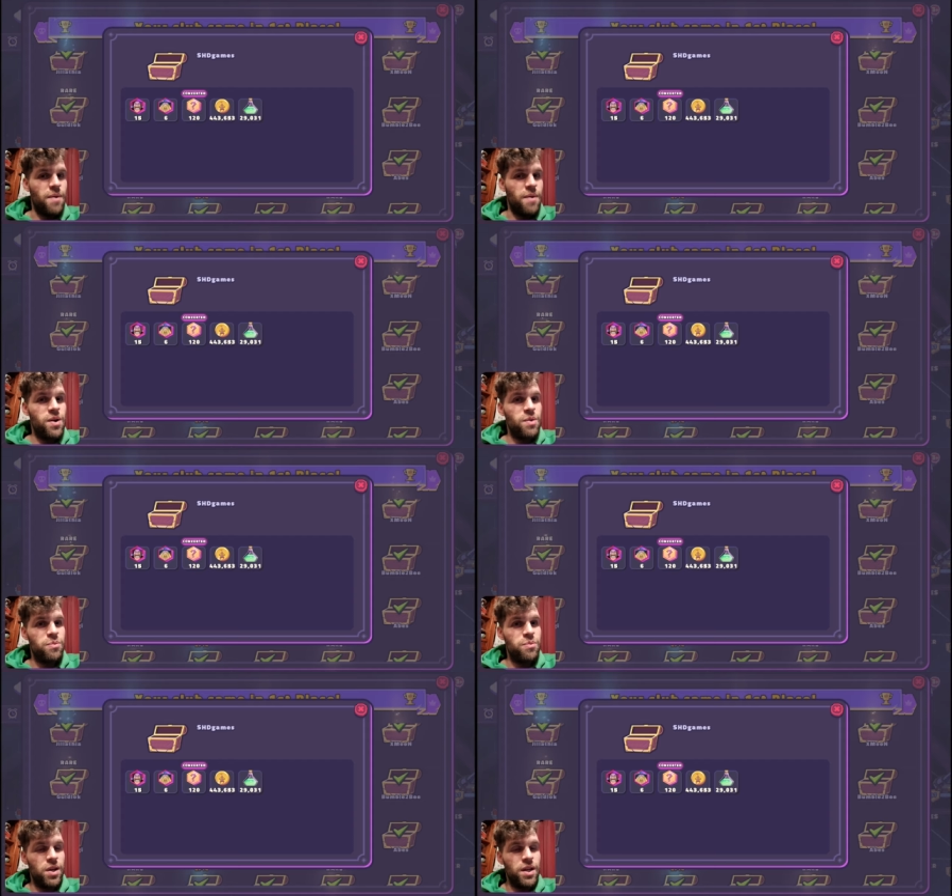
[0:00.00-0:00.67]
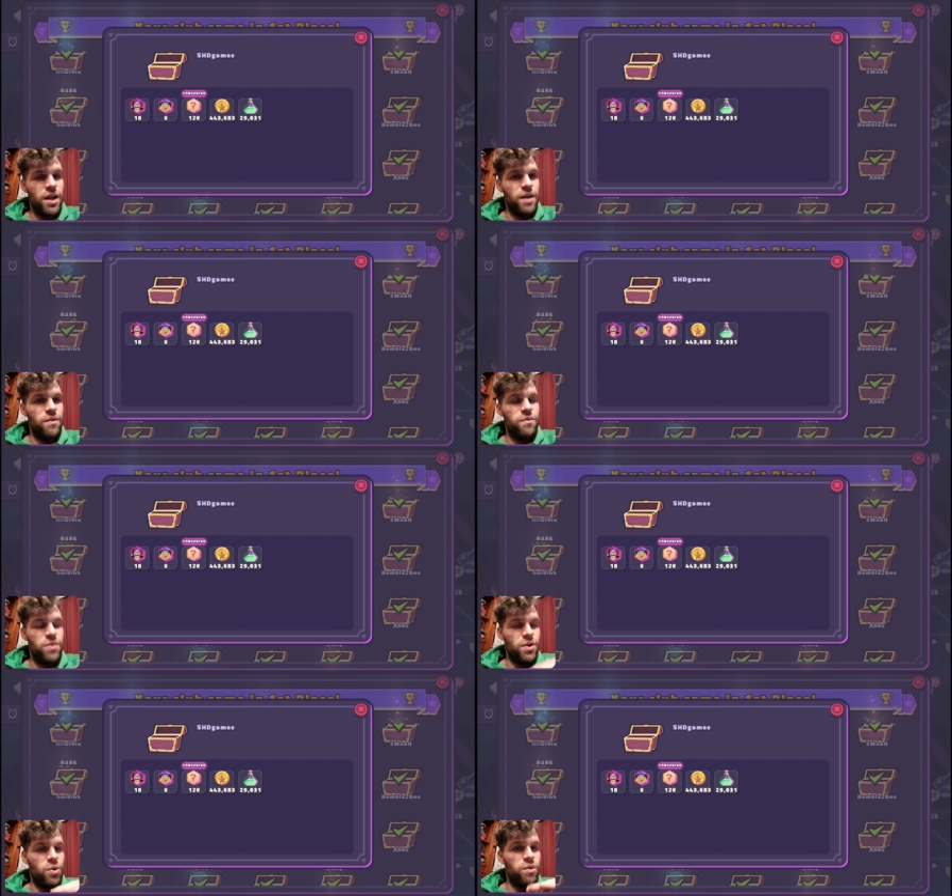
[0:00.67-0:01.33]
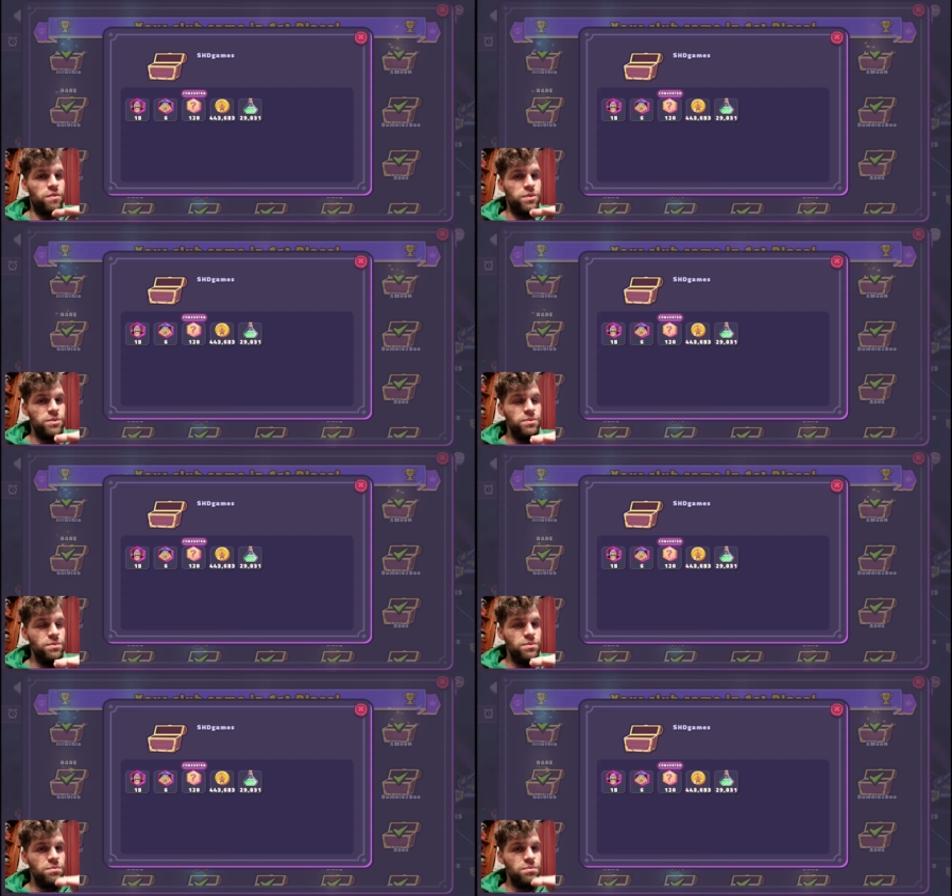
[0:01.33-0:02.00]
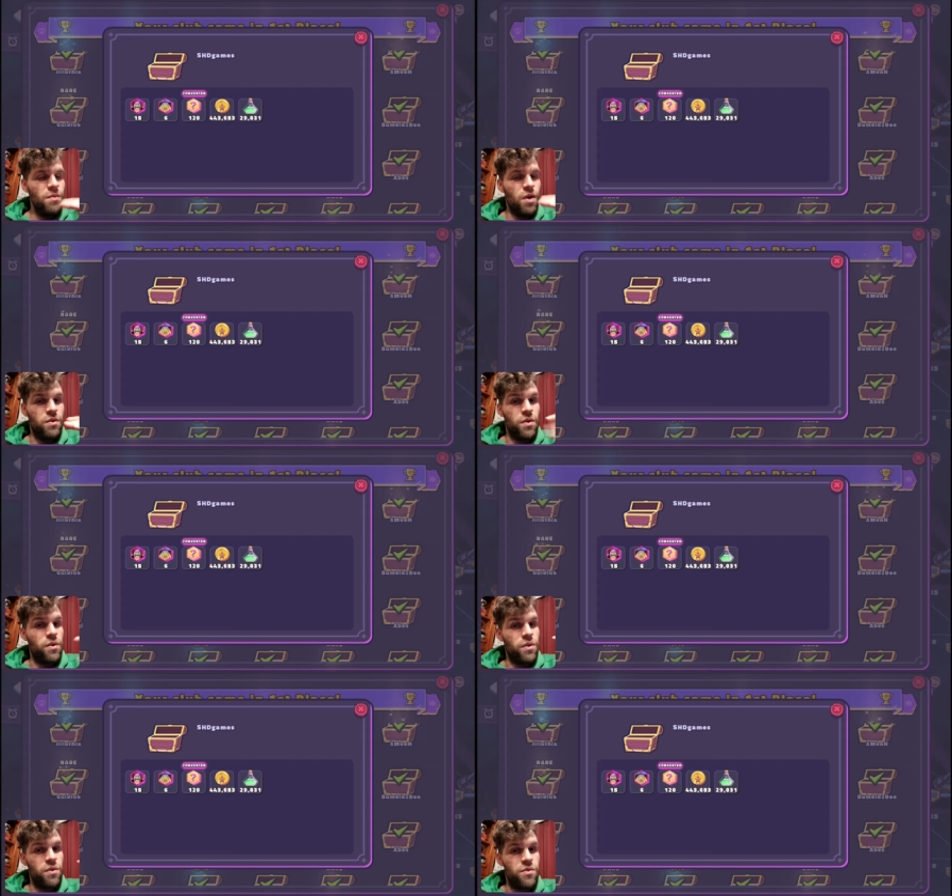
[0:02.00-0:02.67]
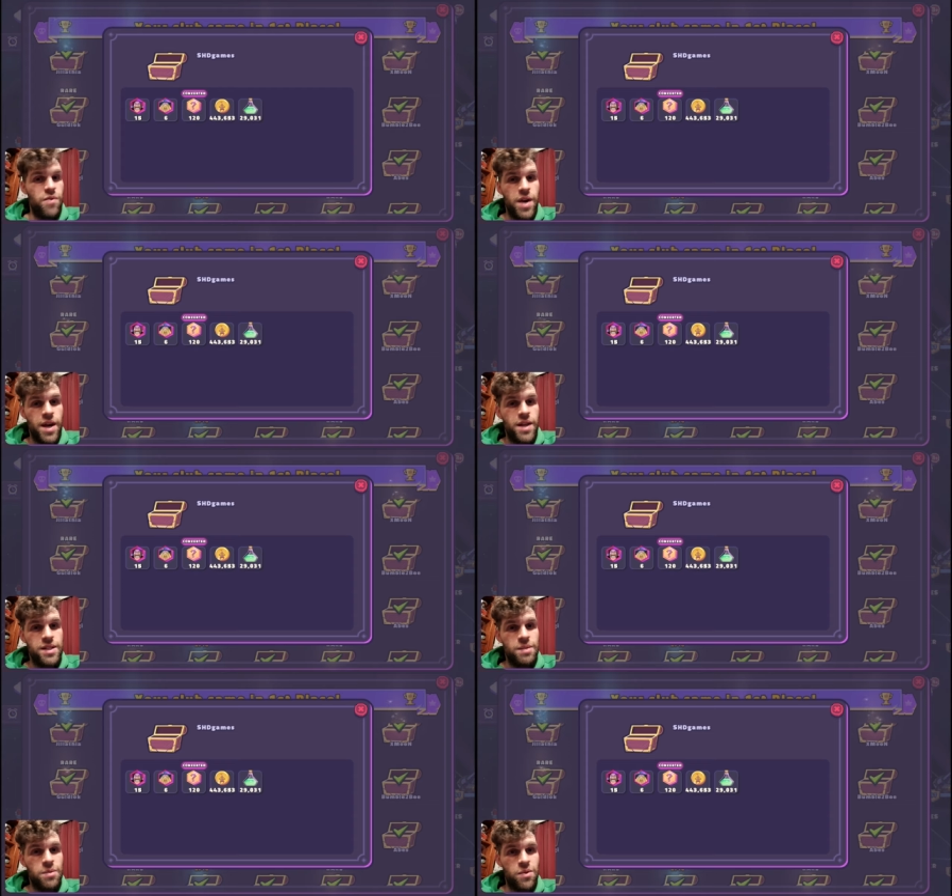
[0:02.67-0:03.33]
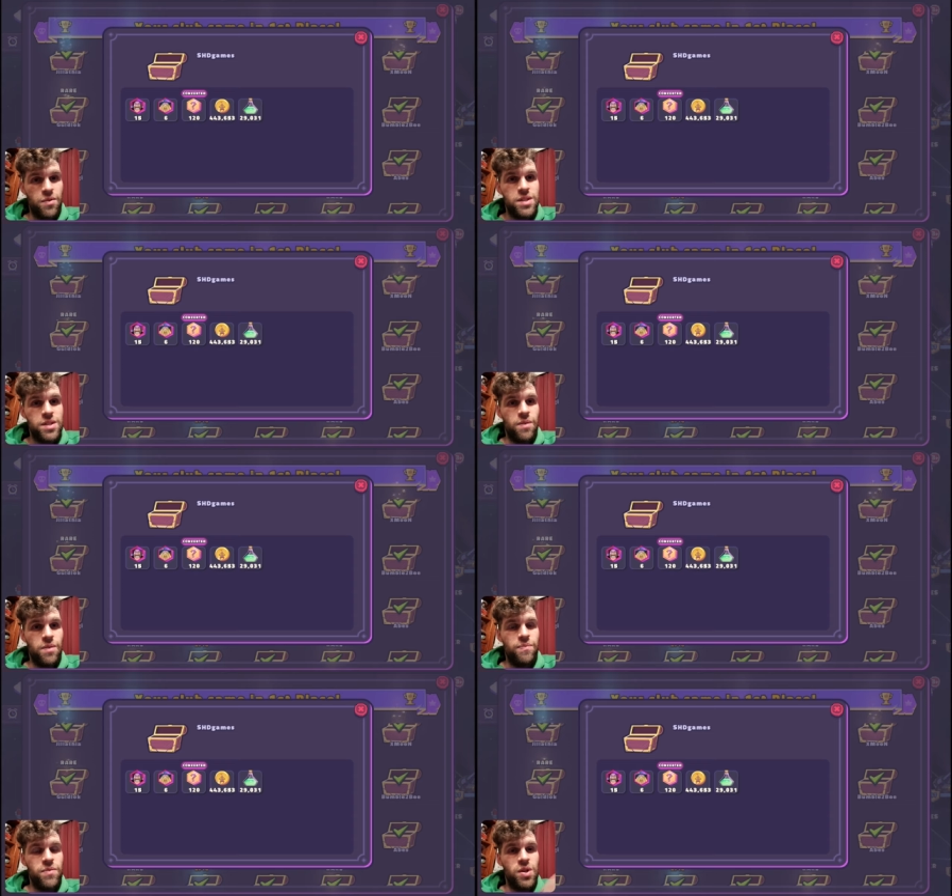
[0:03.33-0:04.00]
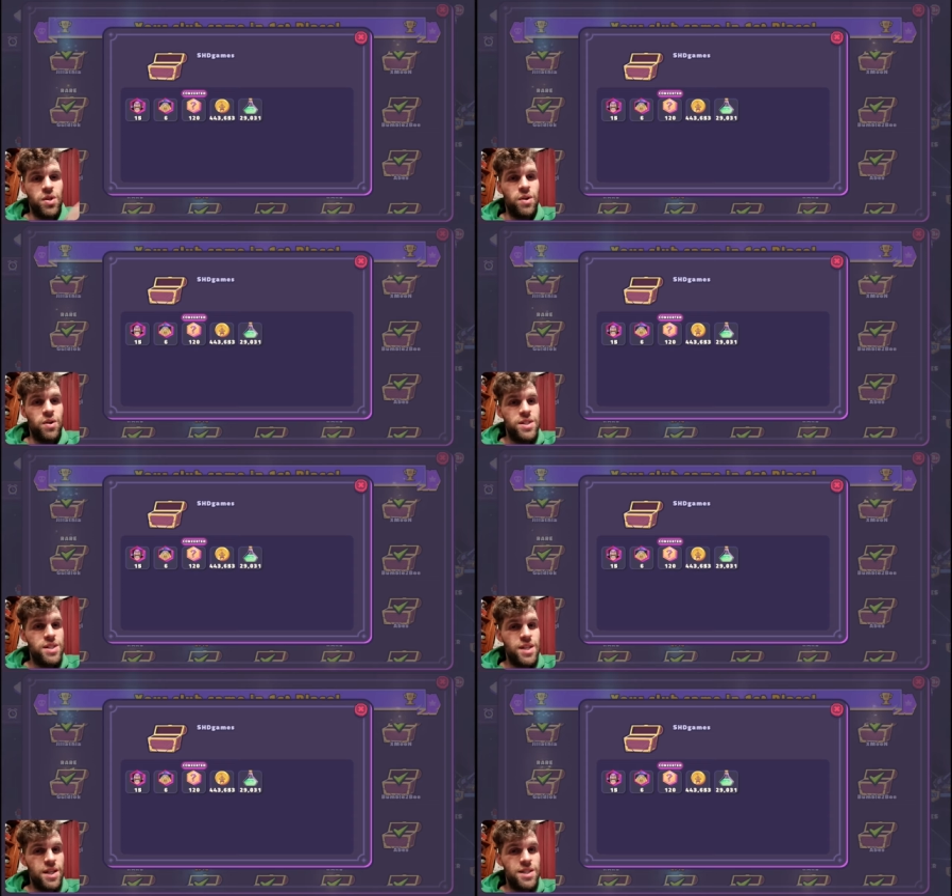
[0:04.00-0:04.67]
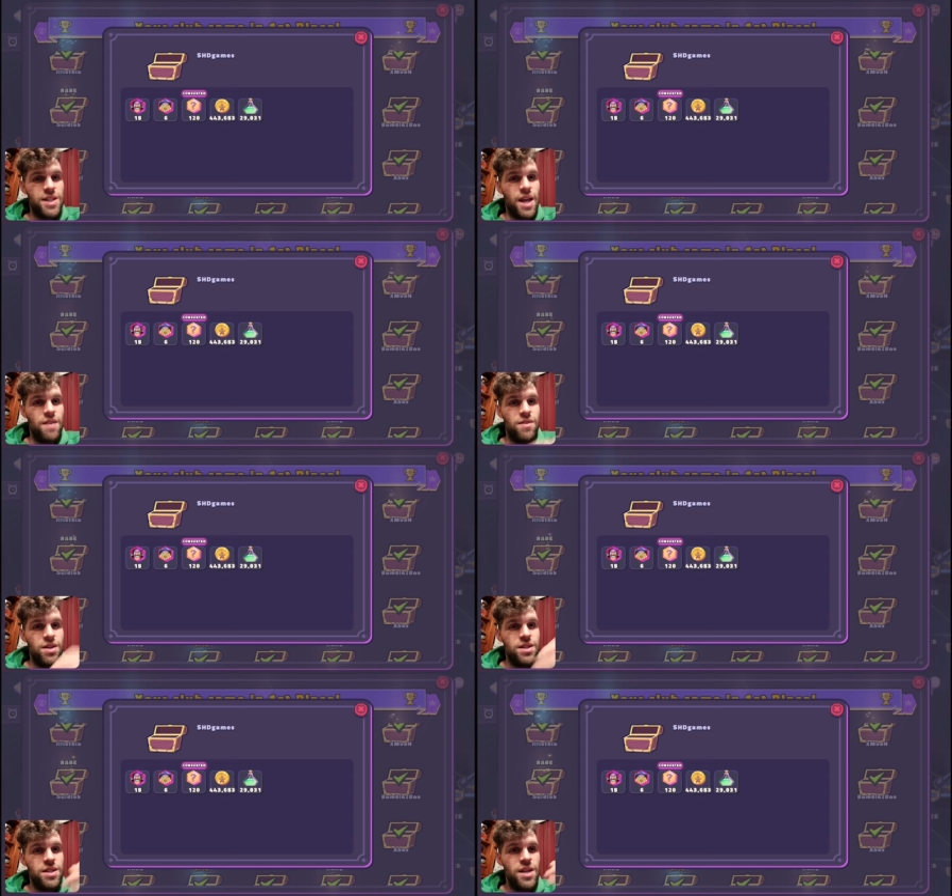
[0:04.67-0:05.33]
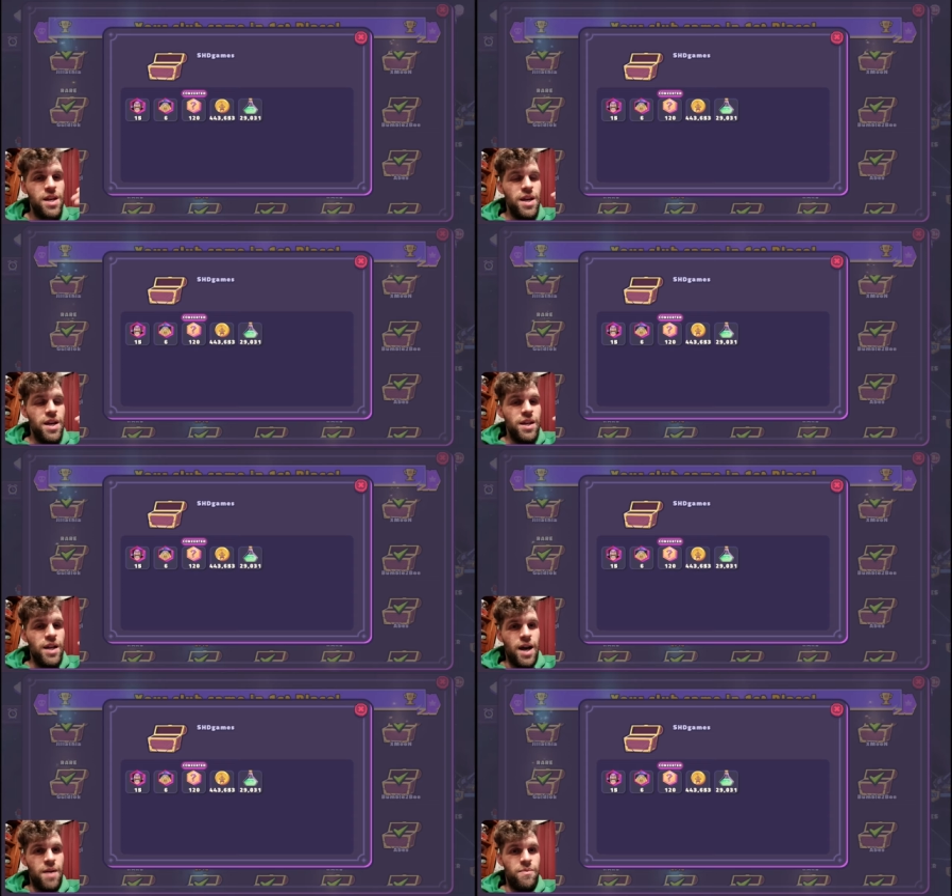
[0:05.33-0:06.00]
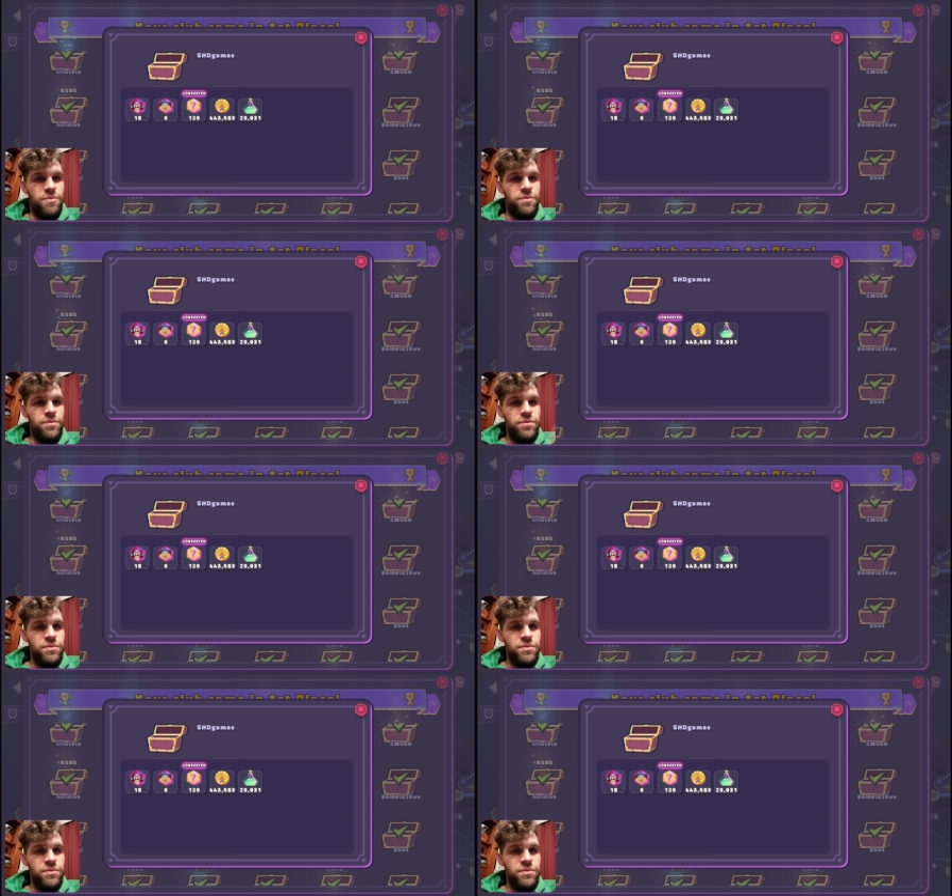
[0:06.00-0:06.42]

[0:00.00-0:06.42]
I got probably like the equivalent of a rare. Some of the rares got so I got six Davies, um,